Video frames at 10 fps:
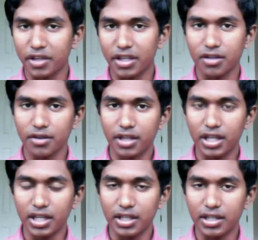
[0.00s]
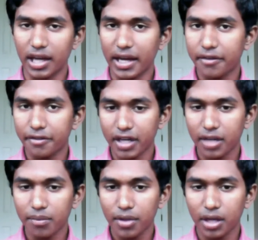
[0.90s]
really the
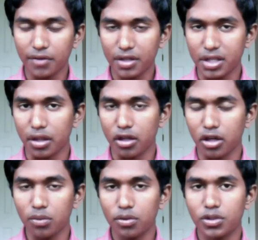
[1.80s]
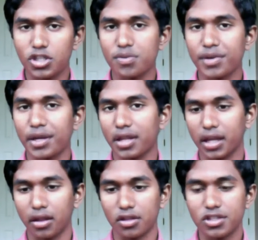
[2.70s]
diaphragm of the stethoscope, which is placed
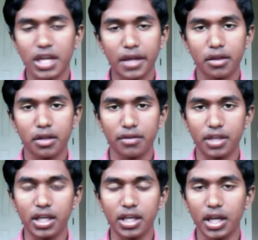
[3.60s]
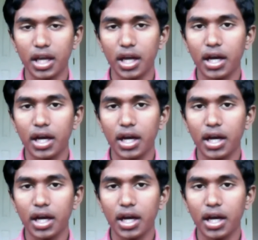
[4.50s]
against the chest of the